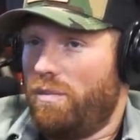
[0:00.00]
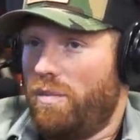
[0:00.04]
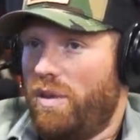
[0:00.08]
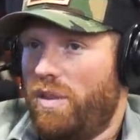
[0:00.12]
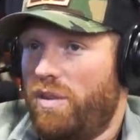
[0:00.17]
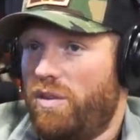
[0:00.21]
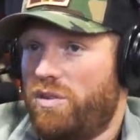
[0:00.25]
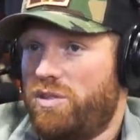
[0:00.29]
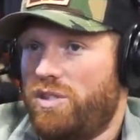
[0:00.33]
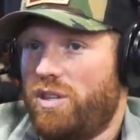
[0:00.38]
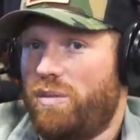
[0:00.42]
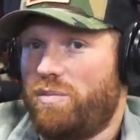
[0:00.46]

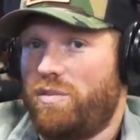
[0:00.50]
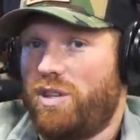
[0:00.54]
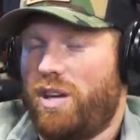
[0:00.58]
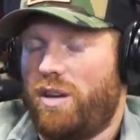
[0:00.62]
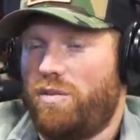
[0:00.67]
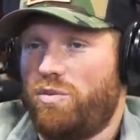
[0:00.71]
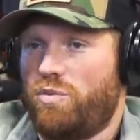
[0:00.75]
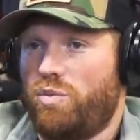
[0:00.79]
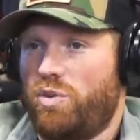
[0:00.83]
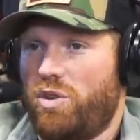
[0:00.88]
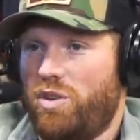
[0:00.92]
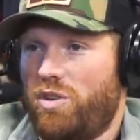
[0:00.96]
And there's
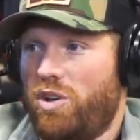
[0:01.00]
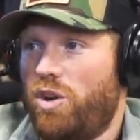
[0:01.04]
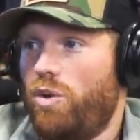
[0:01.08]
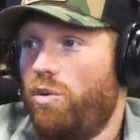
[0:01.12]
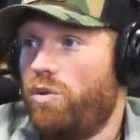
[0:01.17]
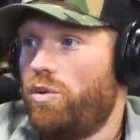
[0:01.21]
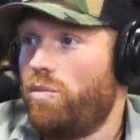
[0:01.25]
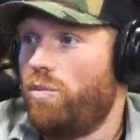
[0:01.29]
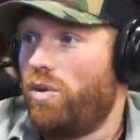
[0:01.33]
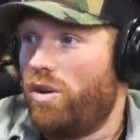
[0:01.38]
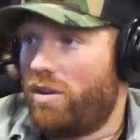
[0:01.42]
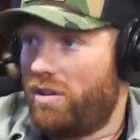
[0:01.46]
sometimes where you go
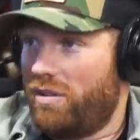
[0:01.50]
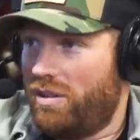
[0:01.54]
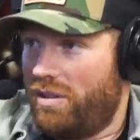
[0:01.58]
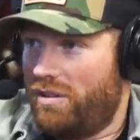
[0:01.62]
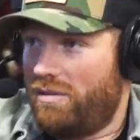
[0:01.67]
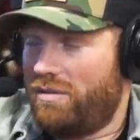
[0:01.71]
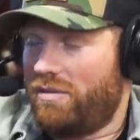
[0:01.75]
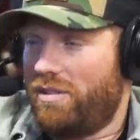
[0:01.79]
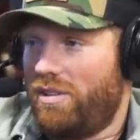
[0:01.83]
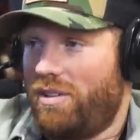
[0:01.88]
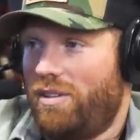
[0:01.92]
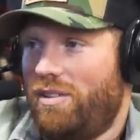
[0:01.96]
with Mark, you
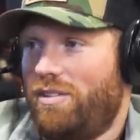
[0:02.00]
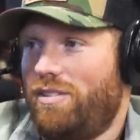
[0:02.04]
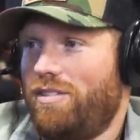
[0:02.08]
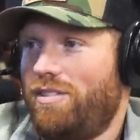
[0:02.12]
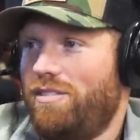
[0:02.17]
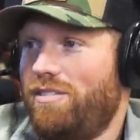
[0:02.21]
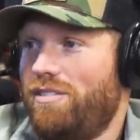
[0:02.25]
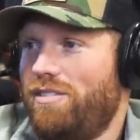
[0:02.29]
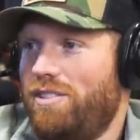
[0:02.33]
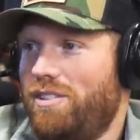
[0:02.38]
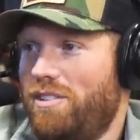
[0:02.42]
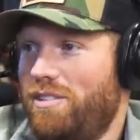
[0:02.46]
know,
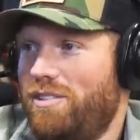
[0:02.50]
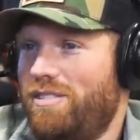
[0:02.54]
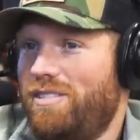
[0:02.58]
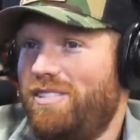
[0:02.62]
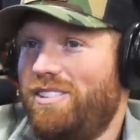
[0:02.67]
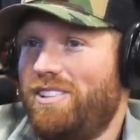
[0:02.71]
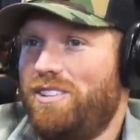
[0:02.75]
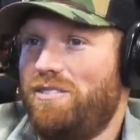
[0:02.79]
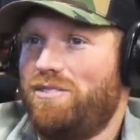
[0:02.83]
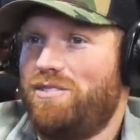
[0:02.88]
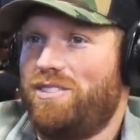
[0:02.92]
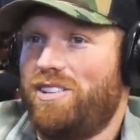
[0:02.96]

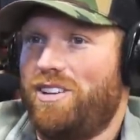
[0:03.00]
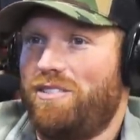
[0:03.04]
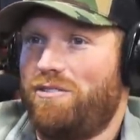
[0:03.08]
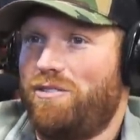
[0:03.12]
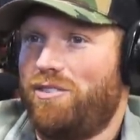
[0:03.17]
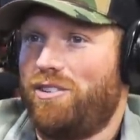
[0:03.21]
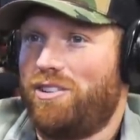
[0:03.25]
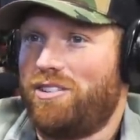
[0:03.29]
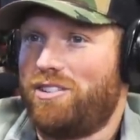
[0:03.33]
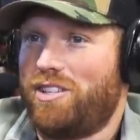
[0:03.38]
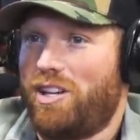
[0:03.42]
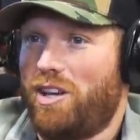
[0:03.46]
Livesey
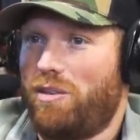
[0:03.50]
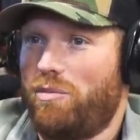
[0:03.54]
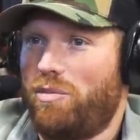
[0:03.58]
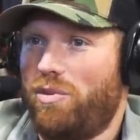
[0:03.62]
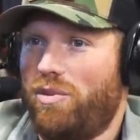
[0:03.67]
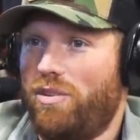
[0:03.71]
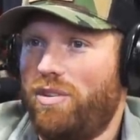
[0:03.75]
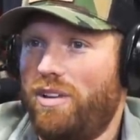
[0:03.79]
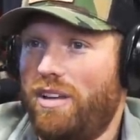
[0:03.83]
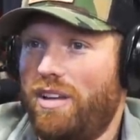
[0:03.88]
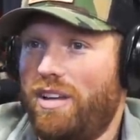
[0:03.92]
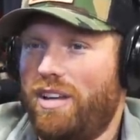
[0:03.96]
for yeah.
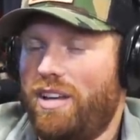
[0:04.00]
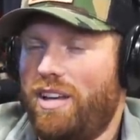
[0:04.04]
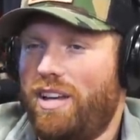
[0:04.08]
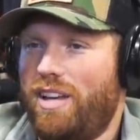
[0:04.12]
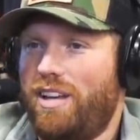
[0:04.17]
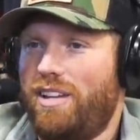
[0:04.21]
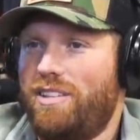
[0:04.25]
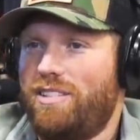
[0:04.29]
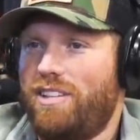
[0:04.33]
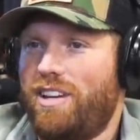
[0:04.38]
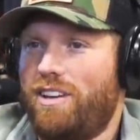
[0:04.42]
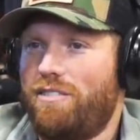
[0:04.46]
example
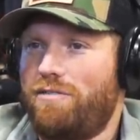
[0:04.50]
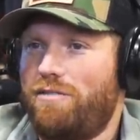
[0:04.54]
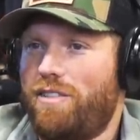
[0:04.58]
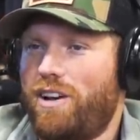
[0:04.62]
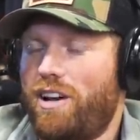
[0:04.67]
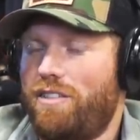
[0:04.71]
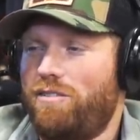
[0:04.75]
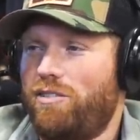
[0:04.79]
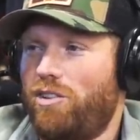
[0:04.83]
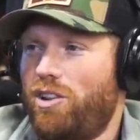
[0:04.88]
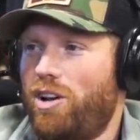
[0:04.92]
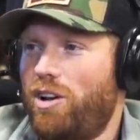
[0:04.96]
and he's got
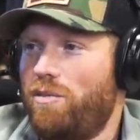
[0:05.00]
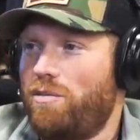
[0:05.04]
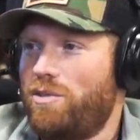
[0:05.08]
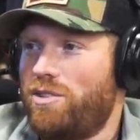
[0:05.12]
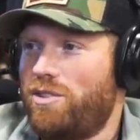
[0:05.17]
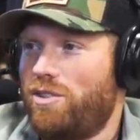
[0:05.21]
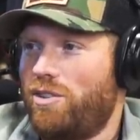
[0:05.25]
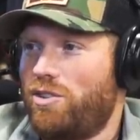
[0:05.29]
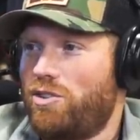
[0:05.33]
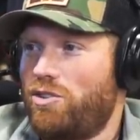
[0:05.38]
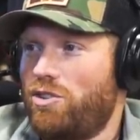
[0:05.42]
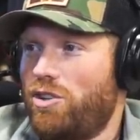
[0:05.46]
five
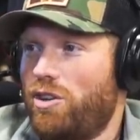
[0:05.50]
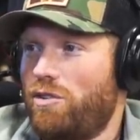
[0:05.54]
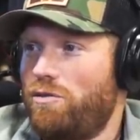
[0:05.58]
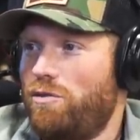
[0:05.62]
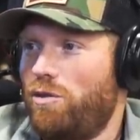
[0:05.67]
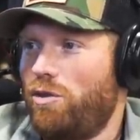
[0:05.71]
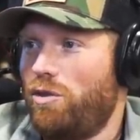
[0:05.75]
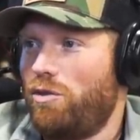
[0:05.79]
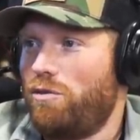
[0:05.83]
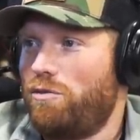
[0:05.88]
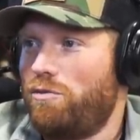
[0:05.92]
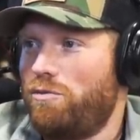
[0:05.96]
llamas and they're chuck
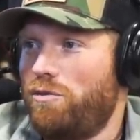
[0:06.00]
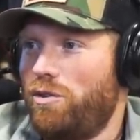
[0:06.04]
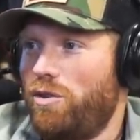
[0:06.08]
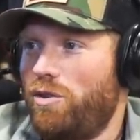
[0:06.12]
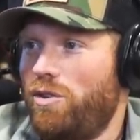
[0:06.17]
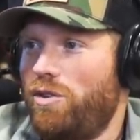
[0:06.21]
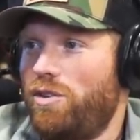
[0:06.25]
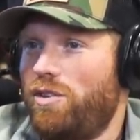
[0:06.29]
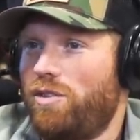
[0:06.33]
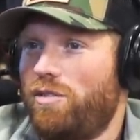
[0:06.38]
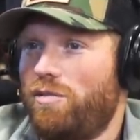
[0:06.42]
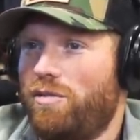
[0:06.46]
full of
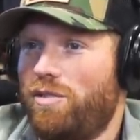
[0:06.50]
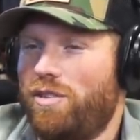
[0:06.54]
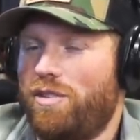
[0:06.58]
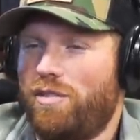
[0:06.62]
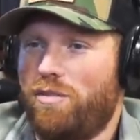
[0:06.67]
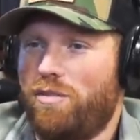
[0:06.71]
food and